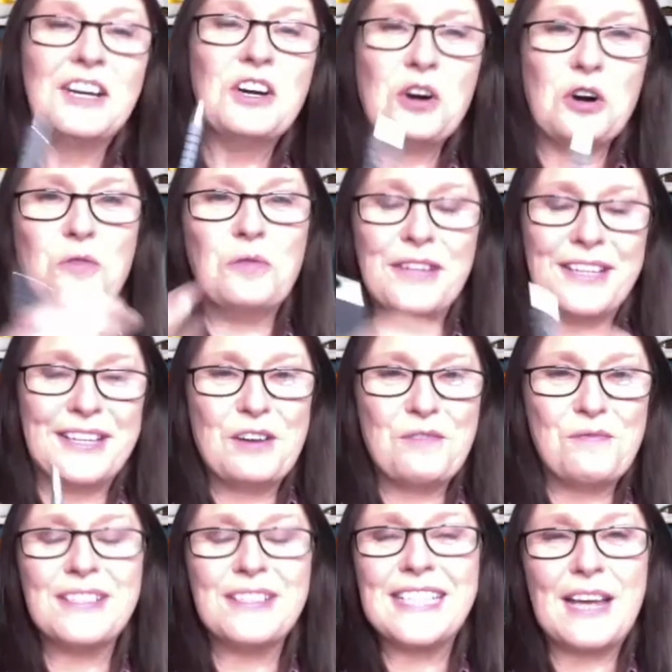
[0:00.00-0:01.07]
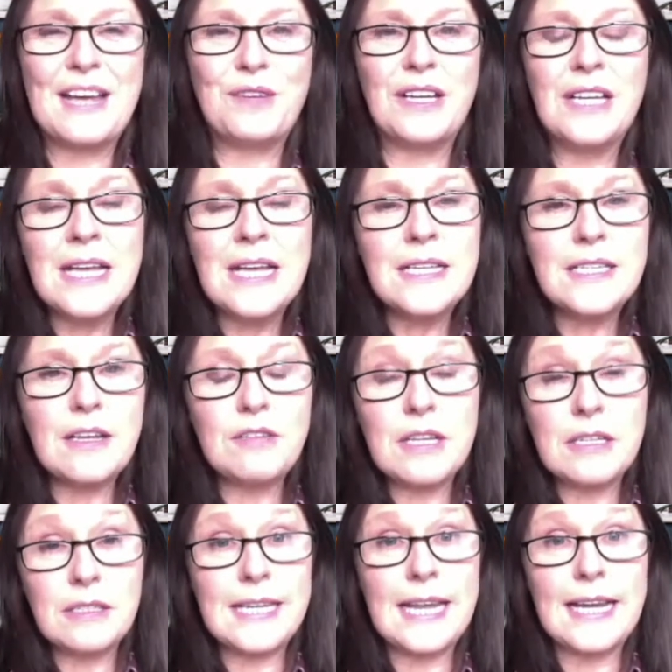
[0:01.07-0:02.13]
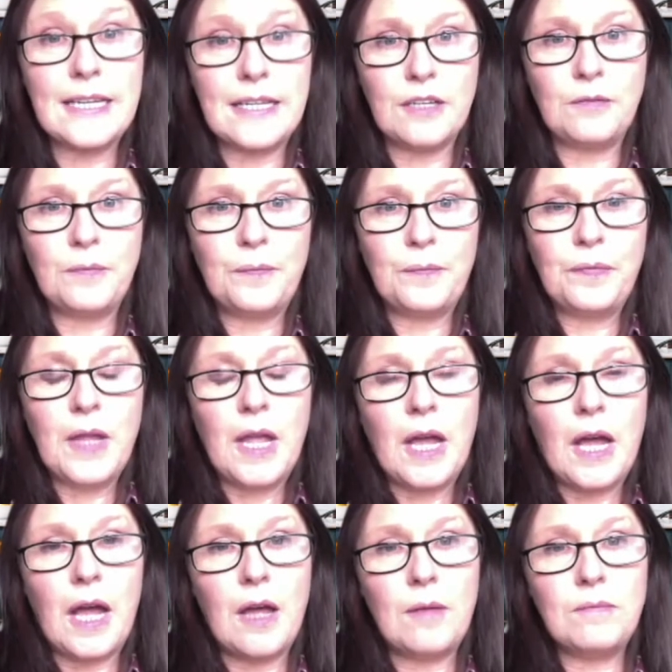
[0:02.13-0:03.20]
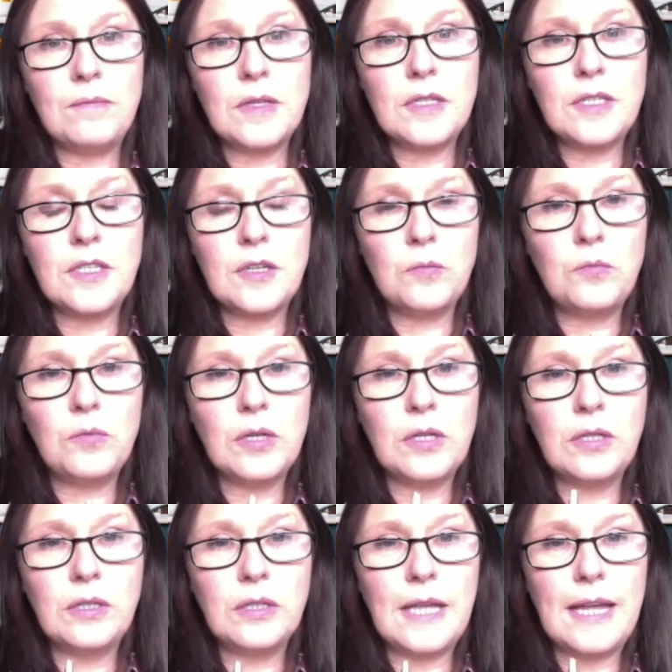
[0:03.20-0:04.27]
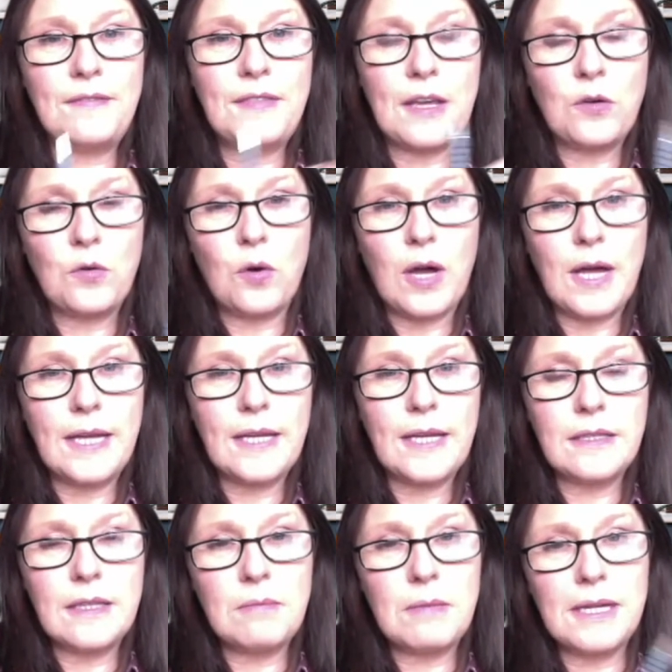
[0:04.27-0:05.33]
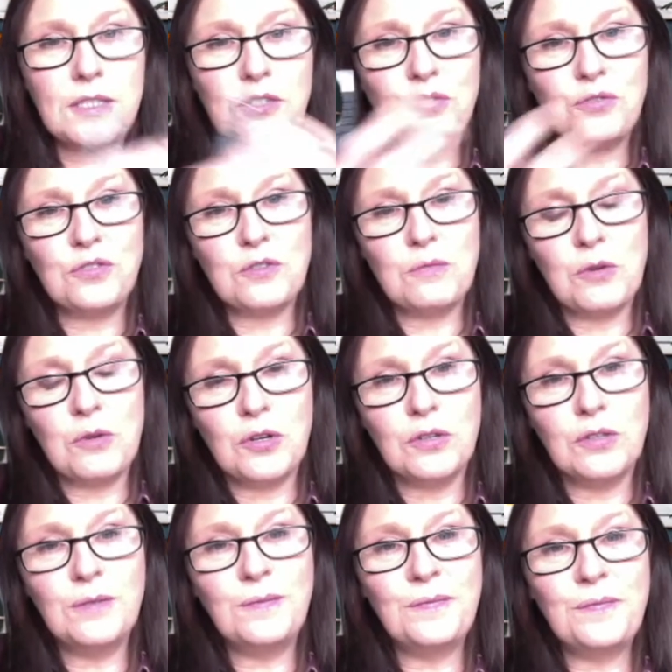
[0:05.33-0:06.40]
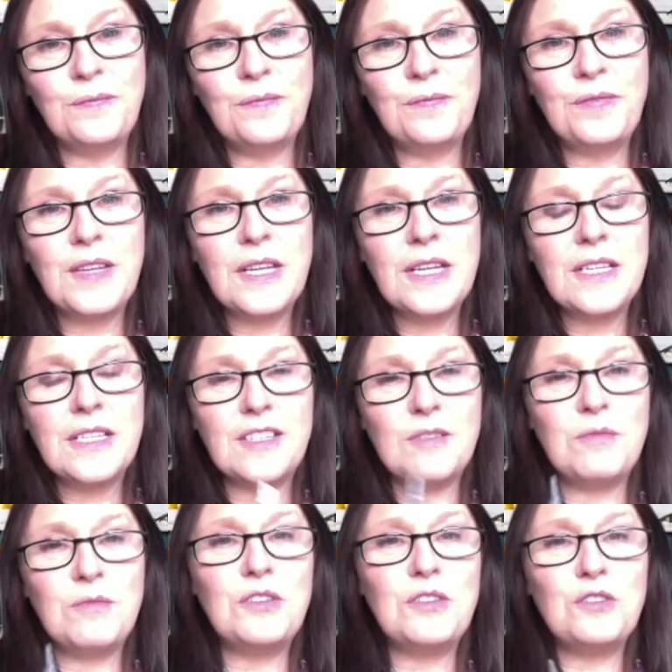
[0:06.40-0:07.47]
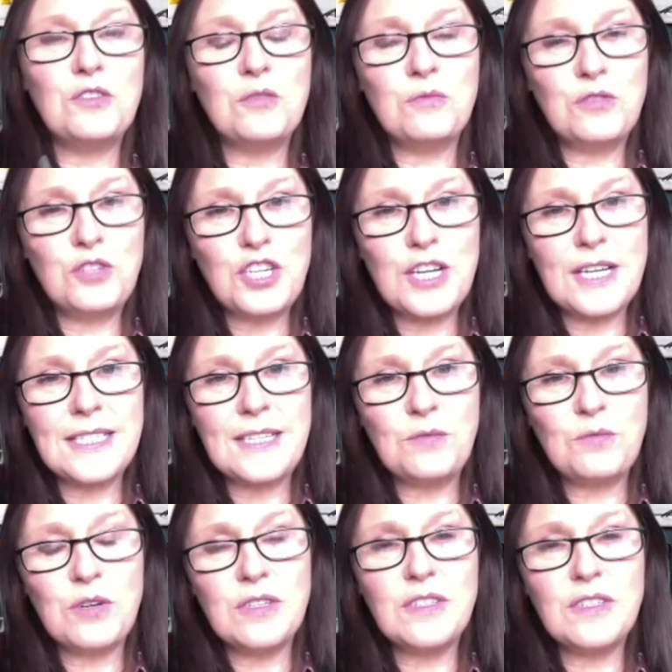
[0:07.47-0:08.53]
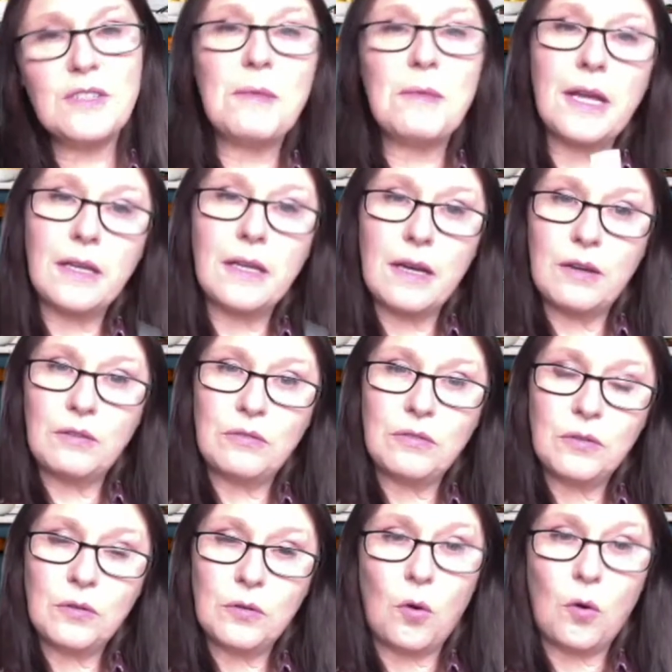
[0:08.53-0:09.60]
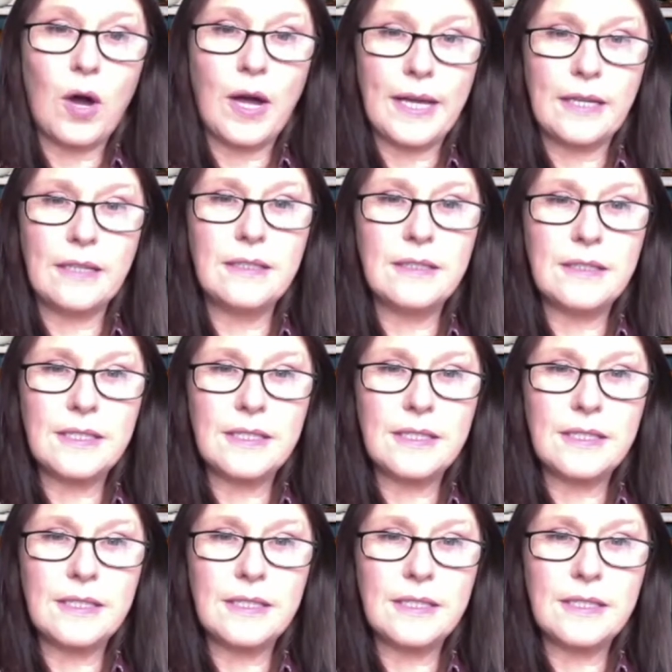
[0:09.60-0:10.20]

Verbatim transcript: Or, you know, whatever. So they'll tell you. Some will, if they're quiet, they might talk more. Some of the normal chatty ones might go quiet.